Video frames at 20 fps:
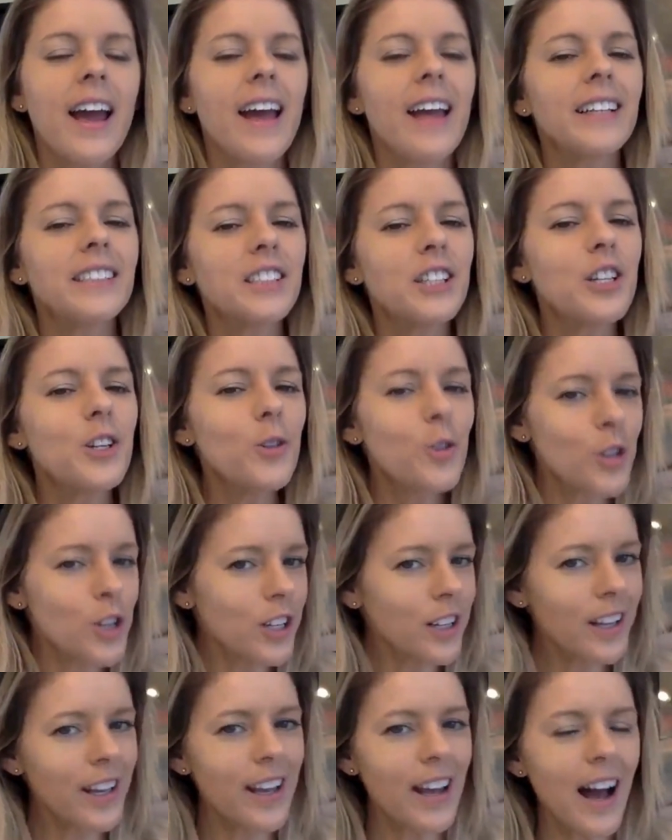It's
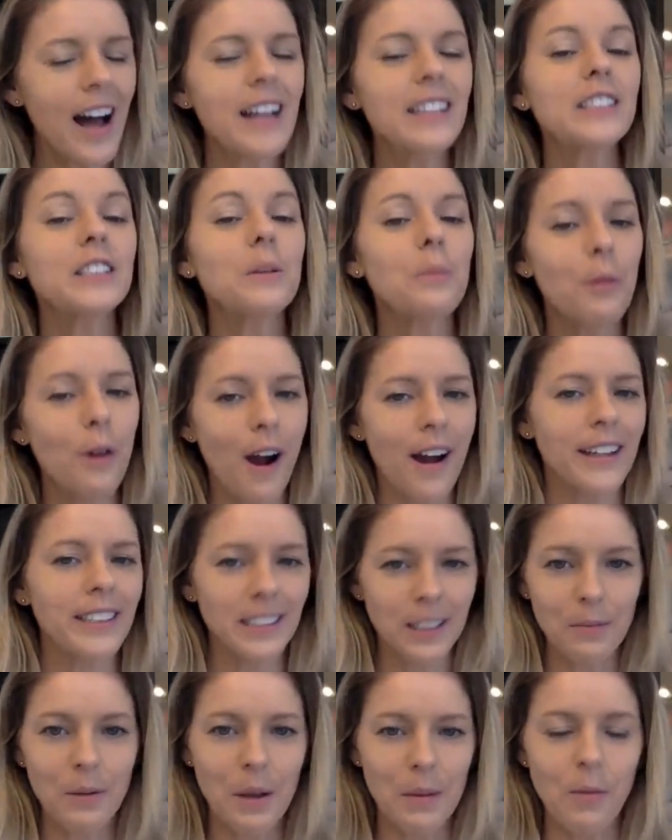usually a surprise
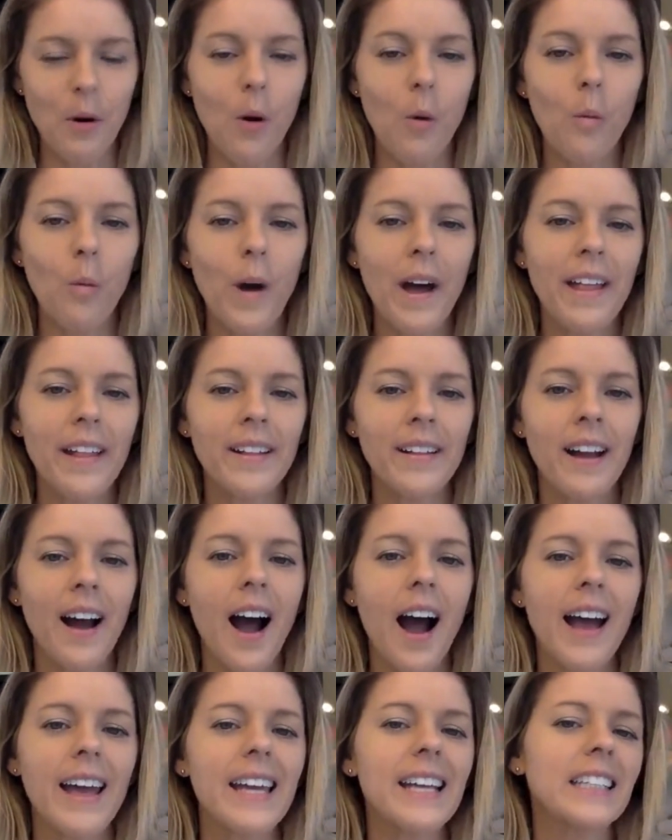to people when
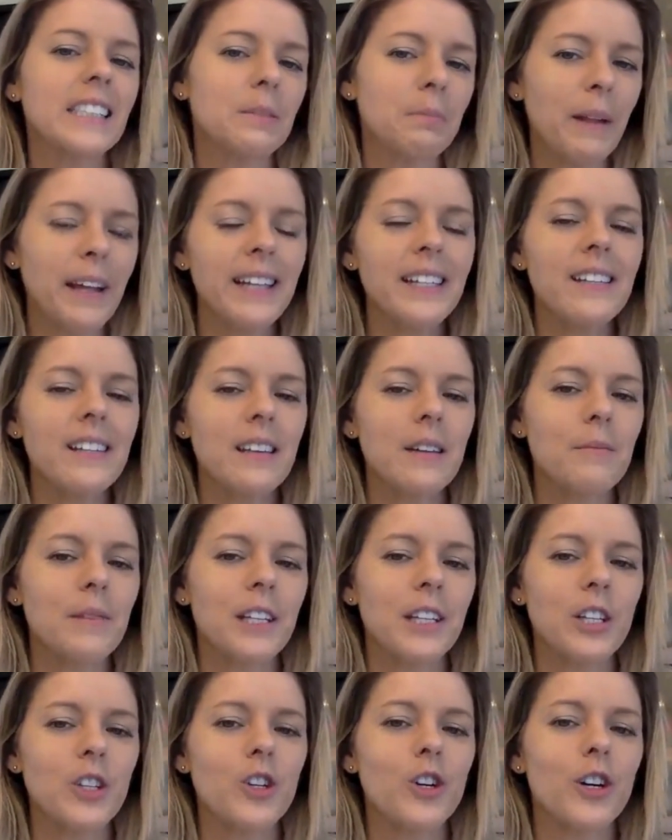I explain to them
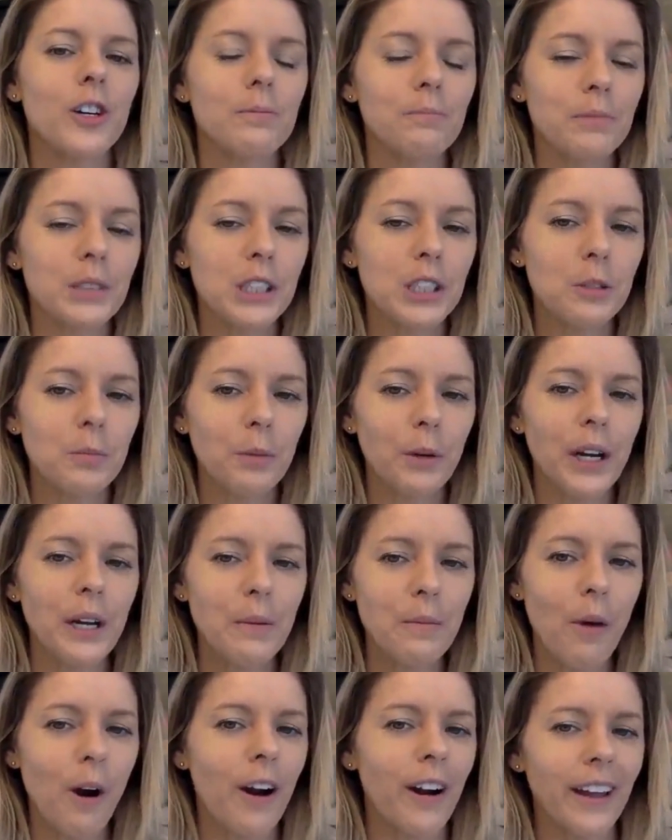that the term
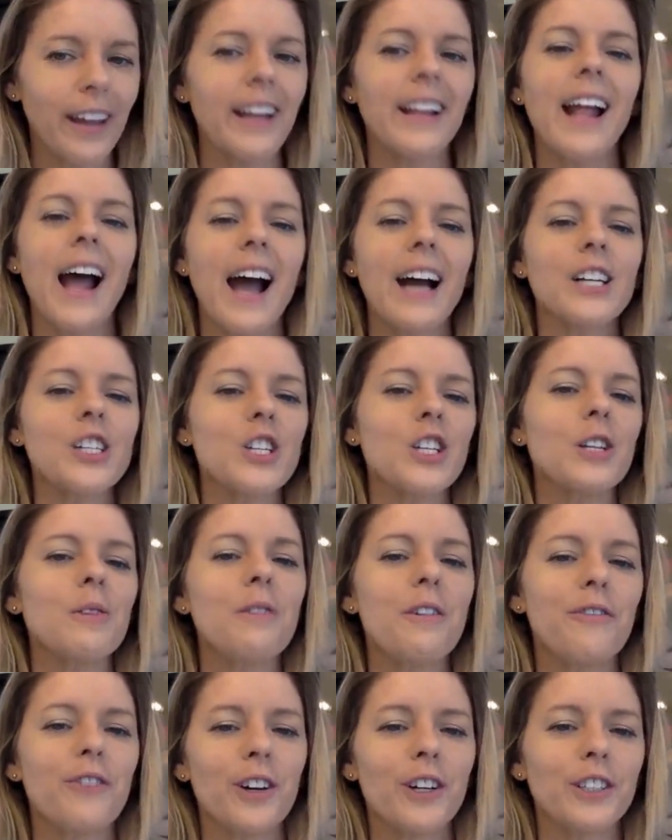spring market actually
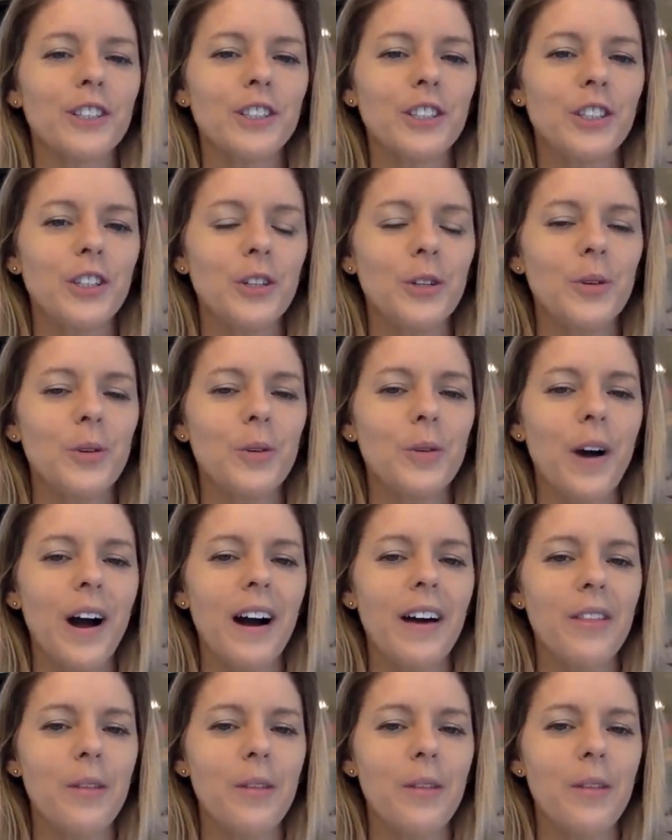refers to